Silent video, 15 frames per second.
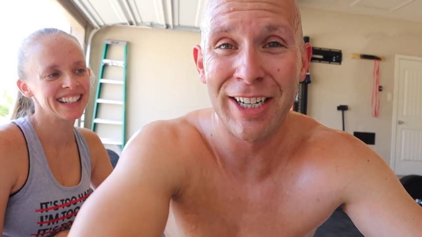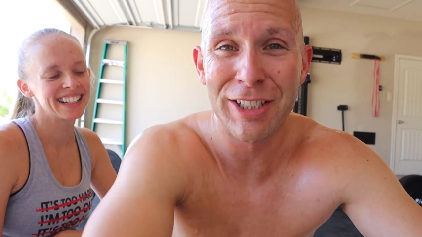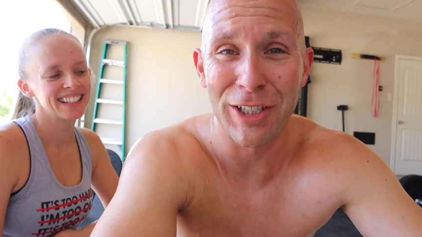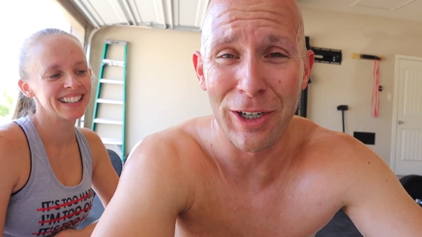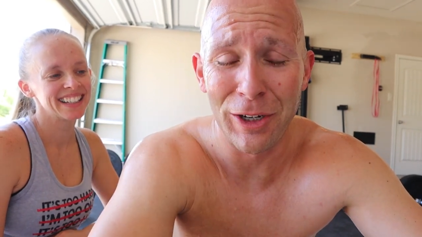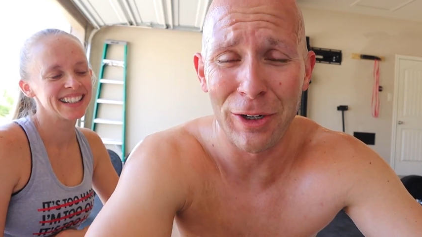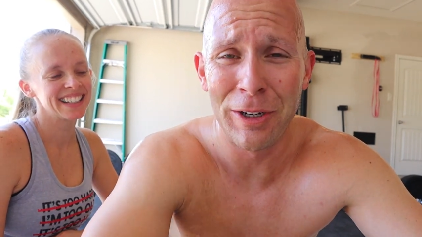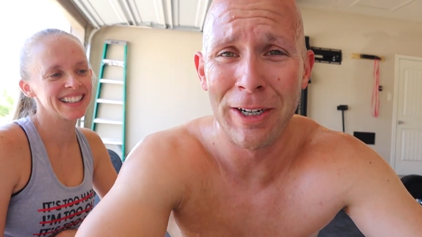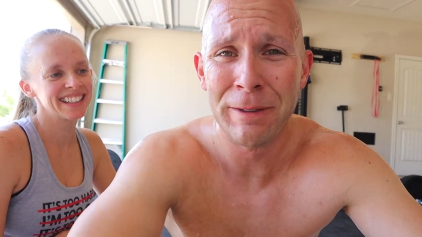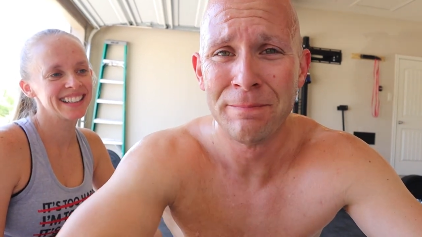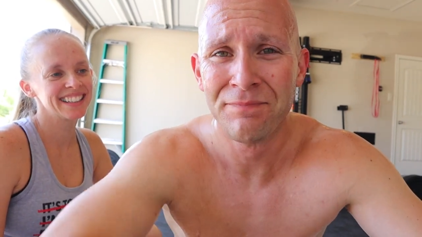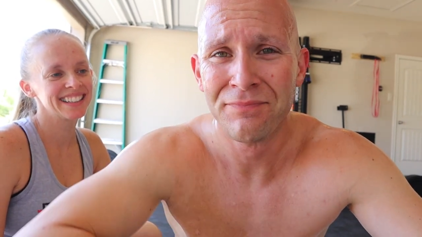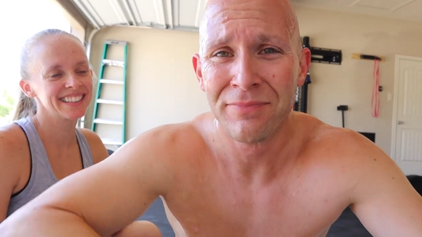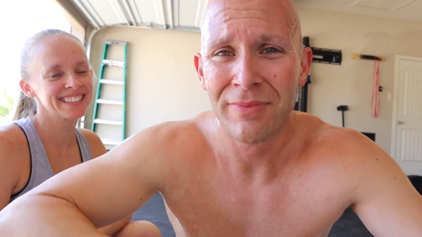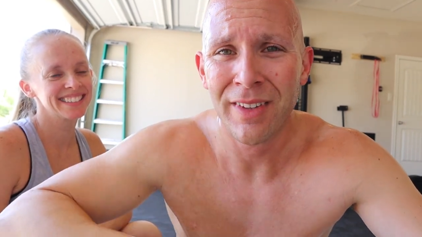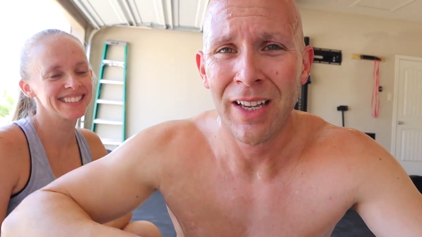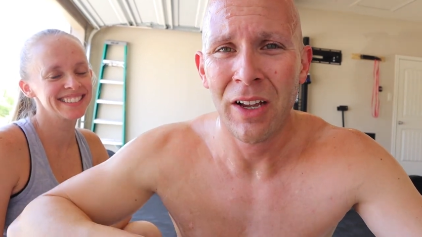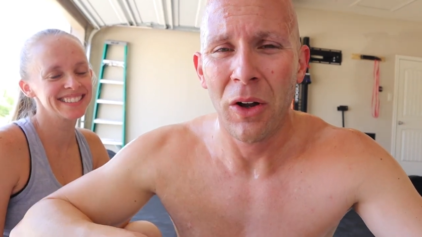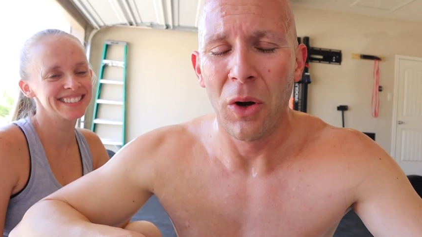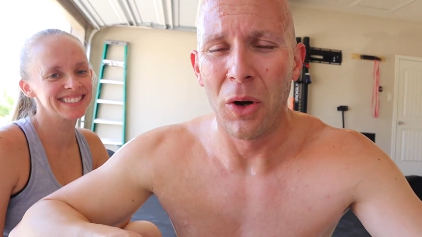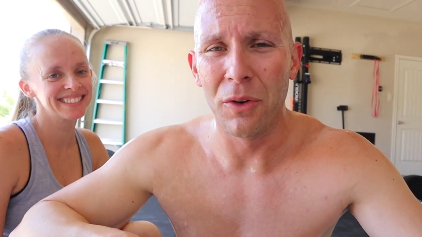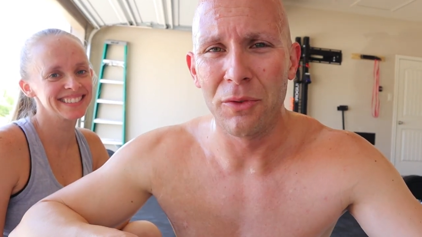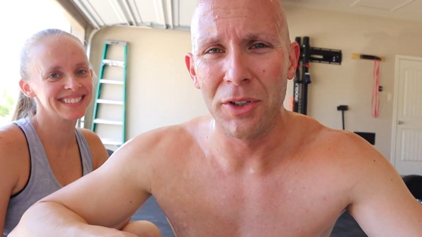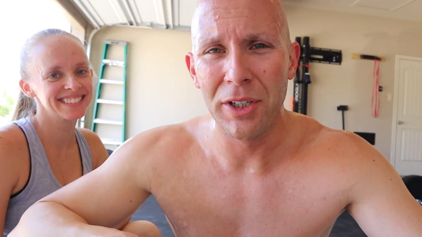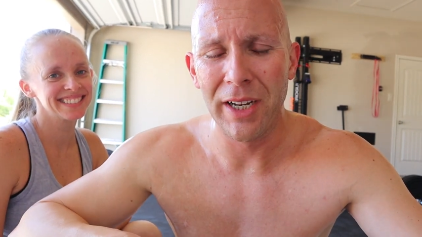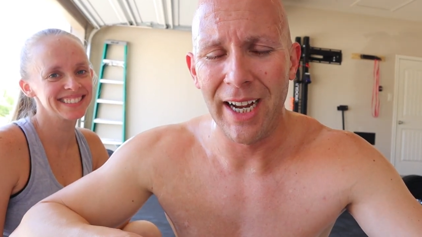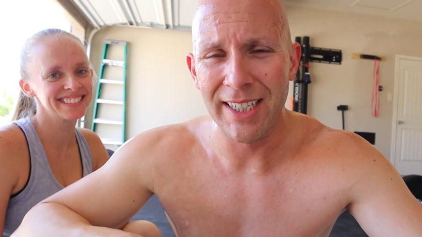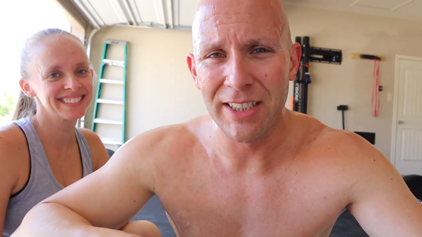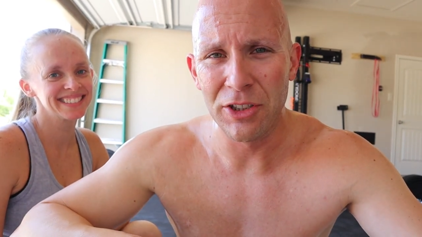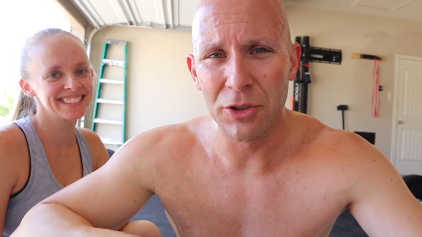Speaker 1: So. Hopefully
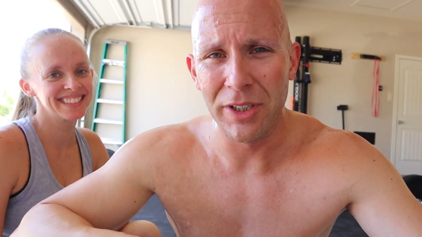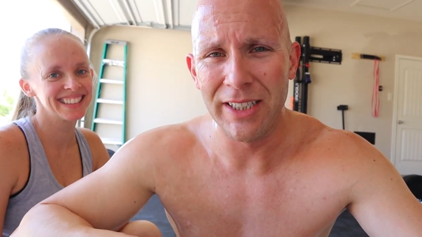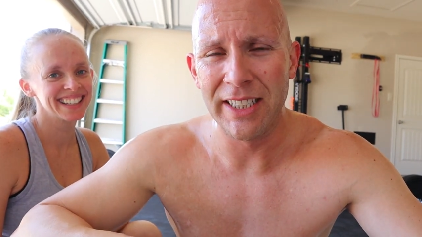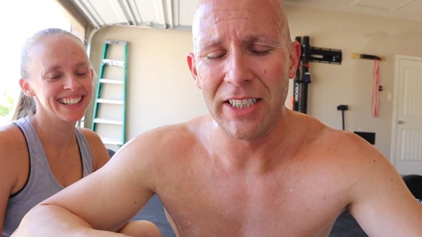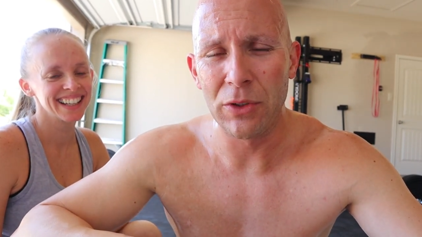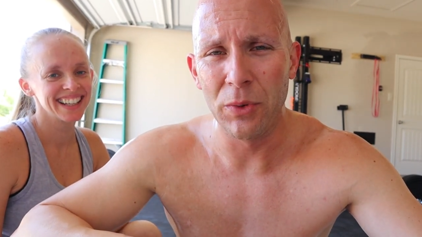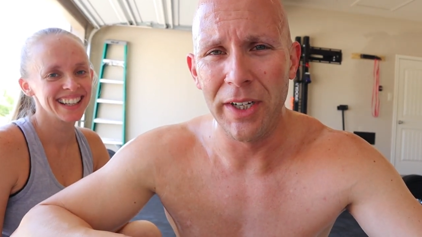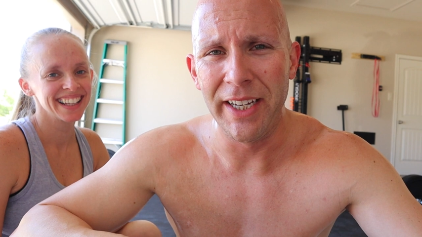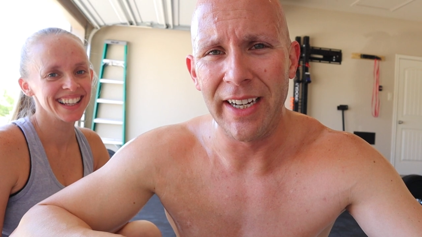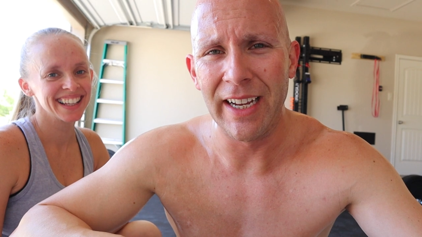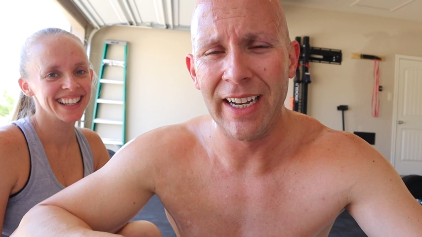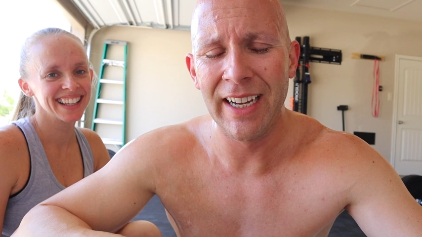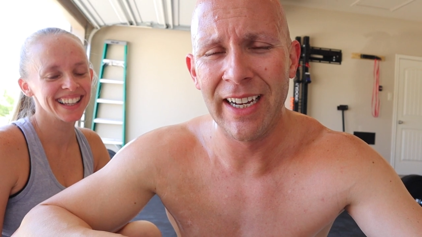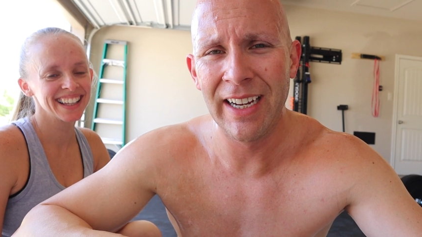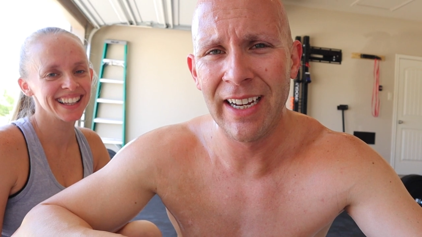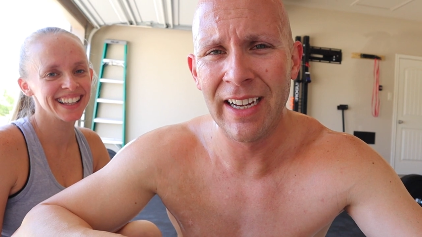you guys enjoyed this week.